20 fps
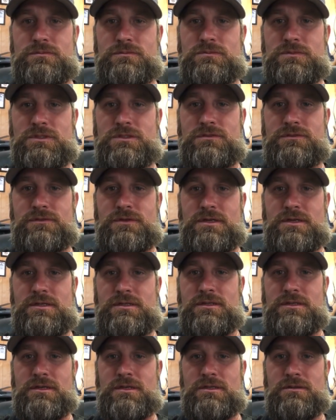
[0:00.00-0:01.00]
Let's
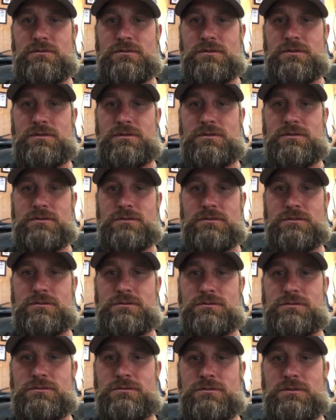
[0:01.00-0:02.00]
find the other
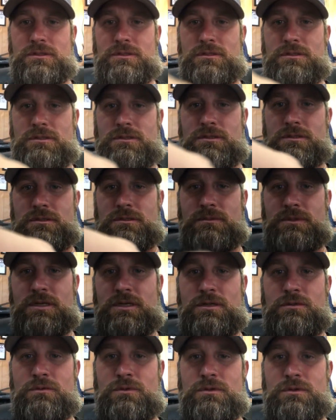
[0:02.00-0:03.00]
one. The
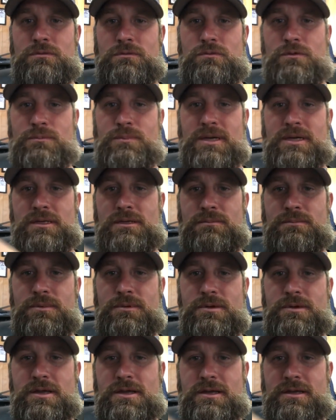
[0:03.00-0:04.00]
other one, Rebecca
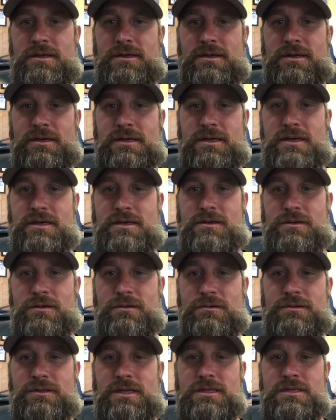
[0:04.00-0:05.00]
Burnett. I got
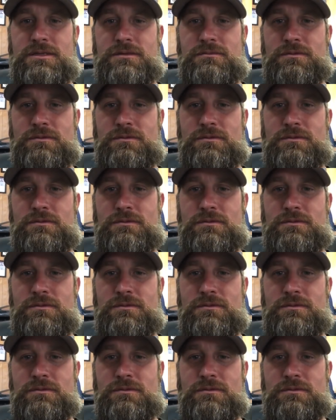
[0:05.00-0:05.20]
her. Thank you,